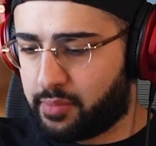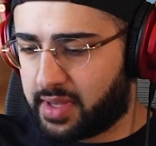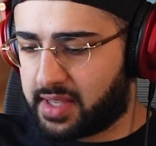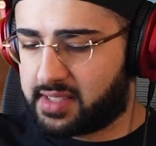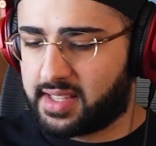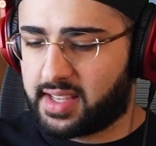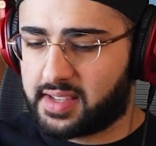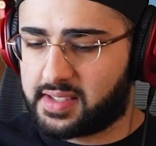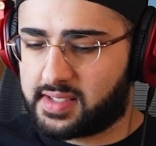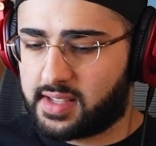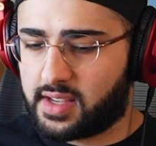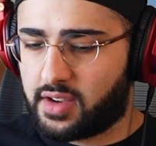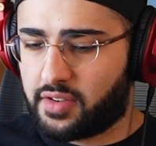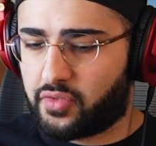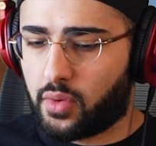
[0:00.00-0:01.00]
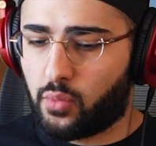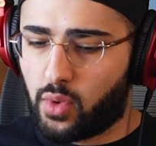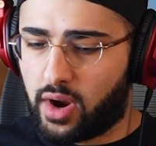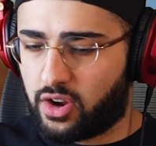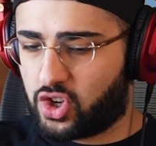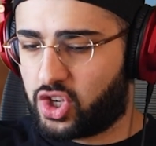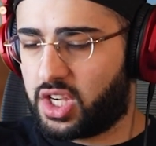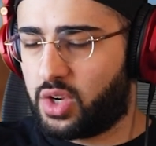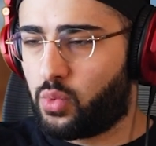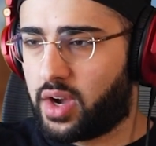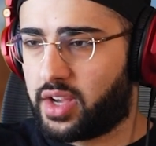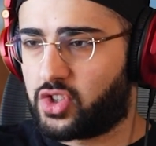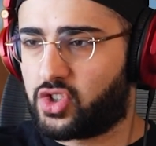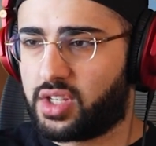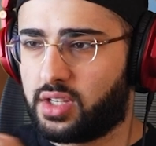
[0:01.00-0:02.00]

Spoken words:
business from where she was.